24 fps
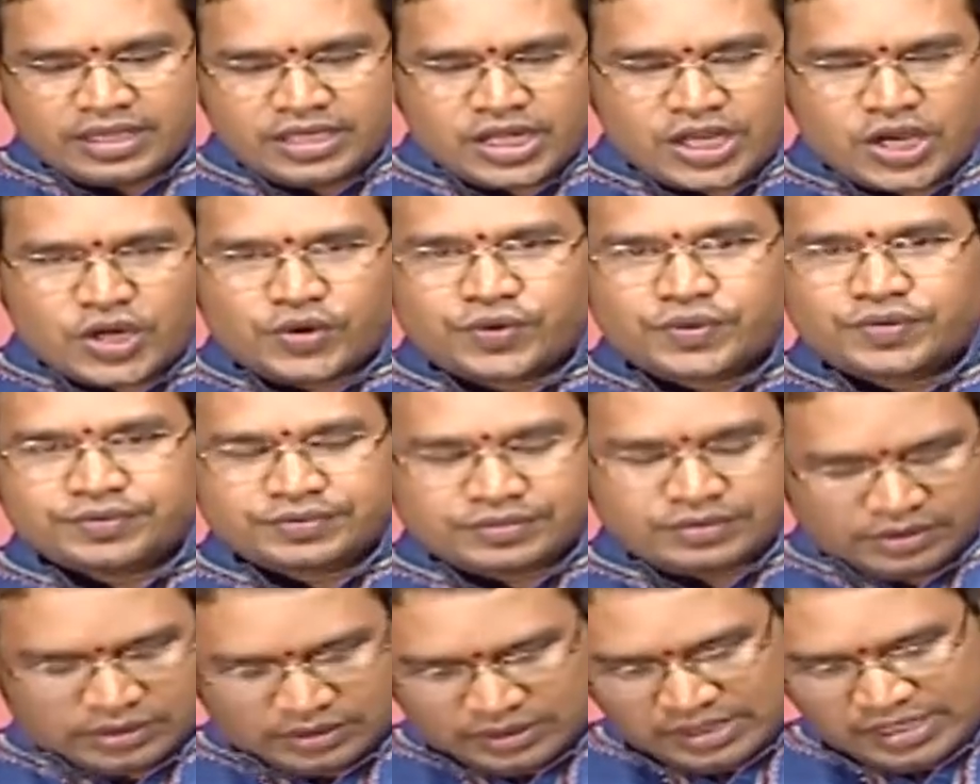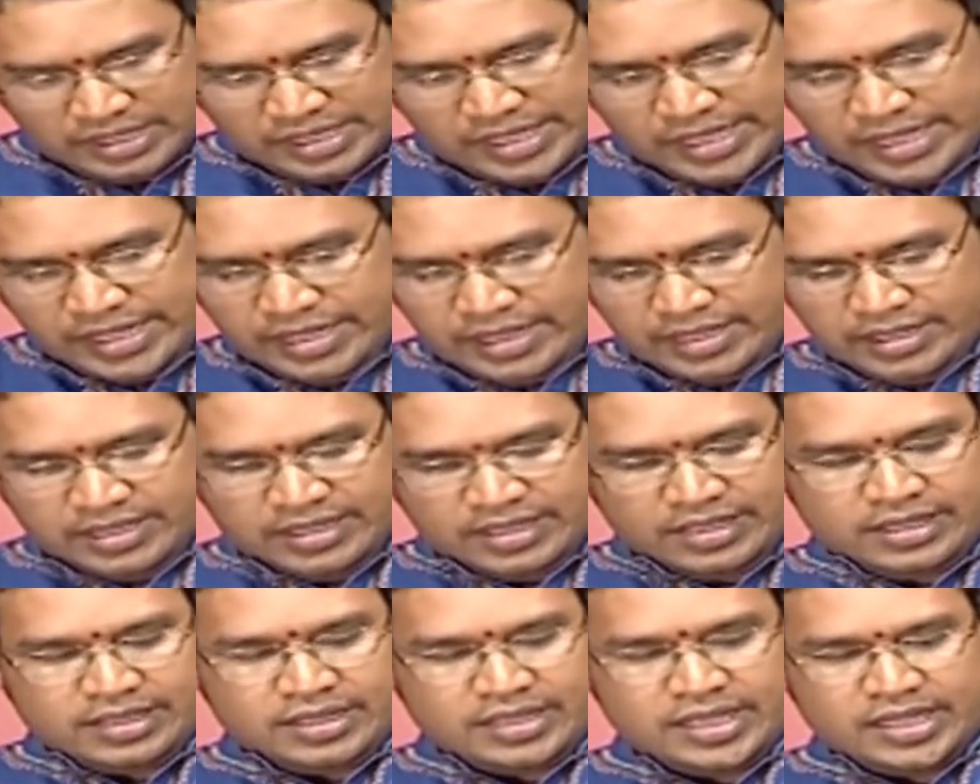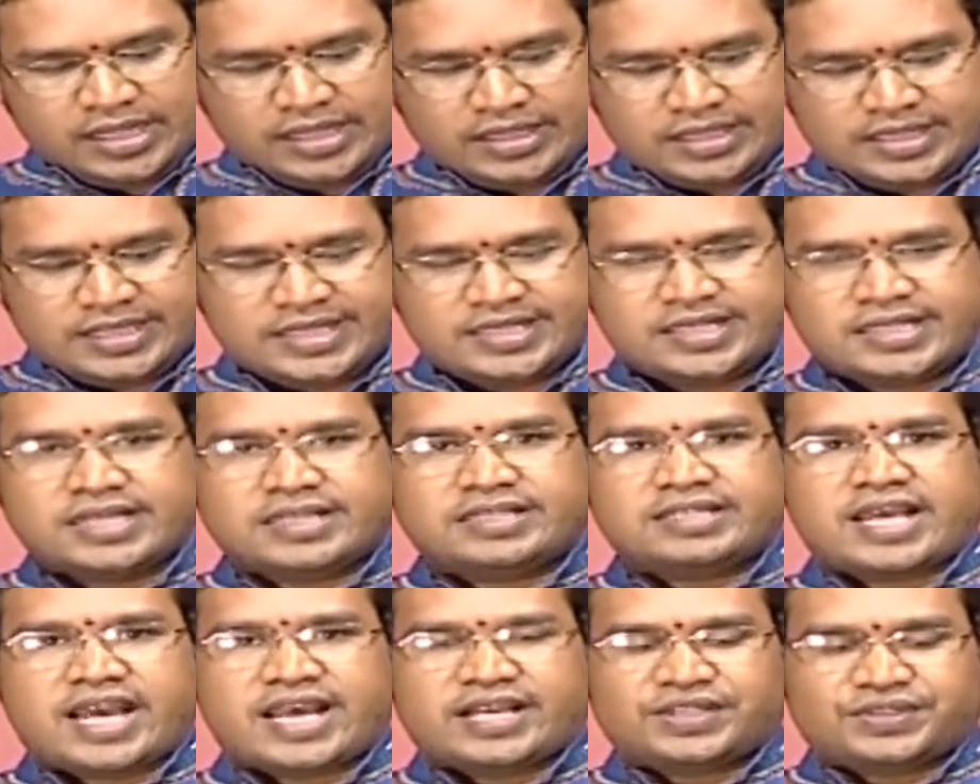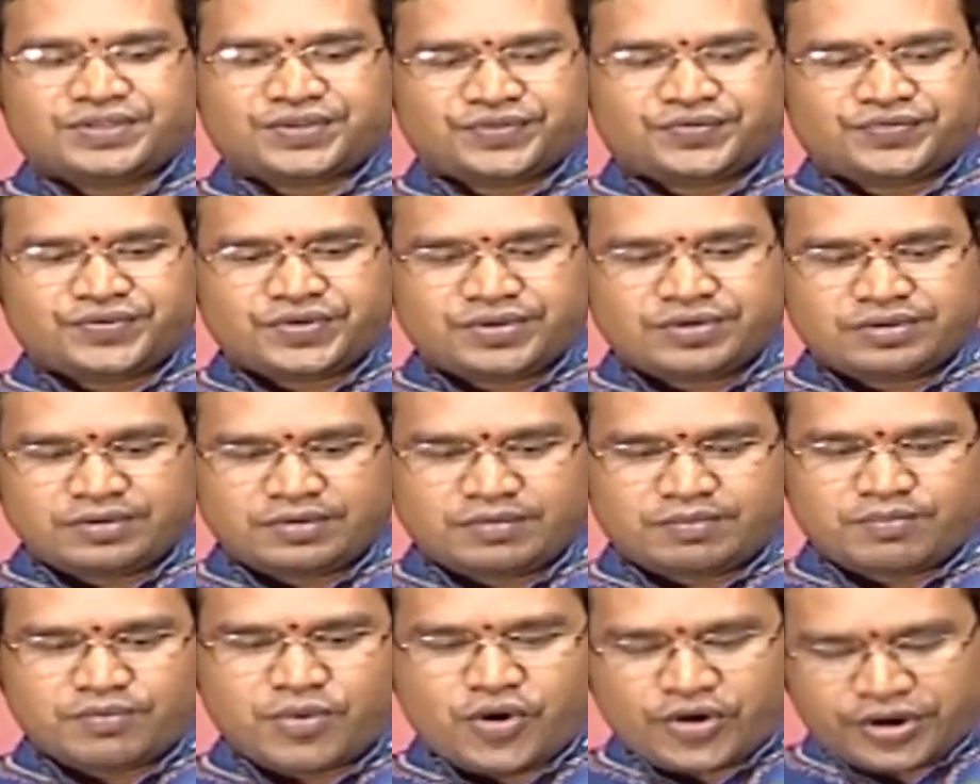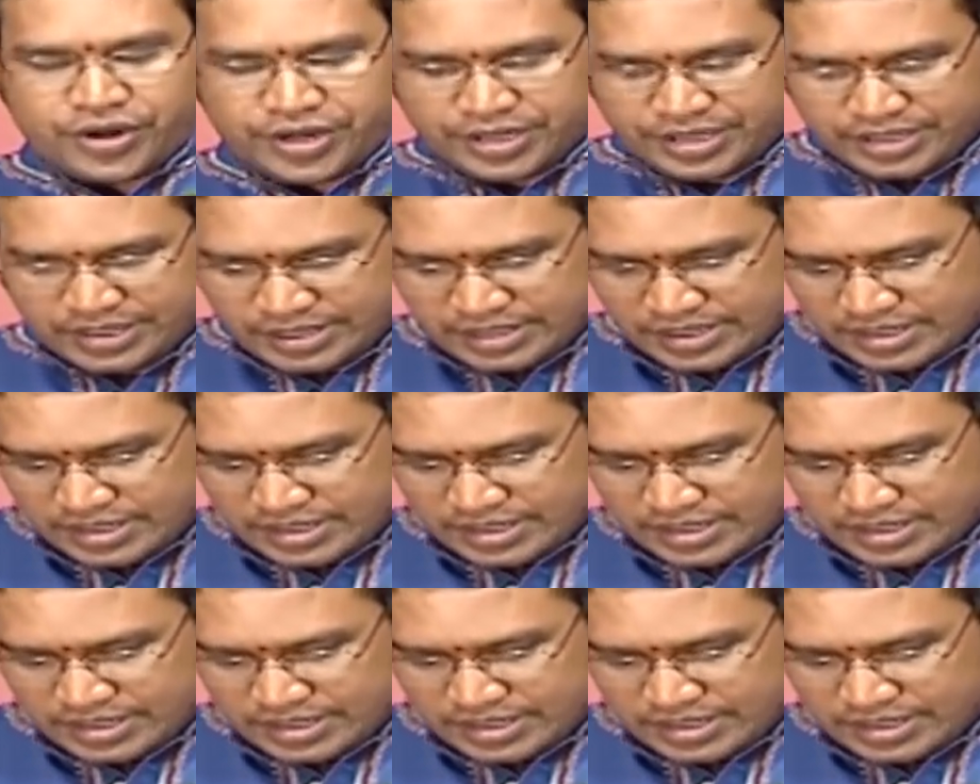Now, this is the saxophone body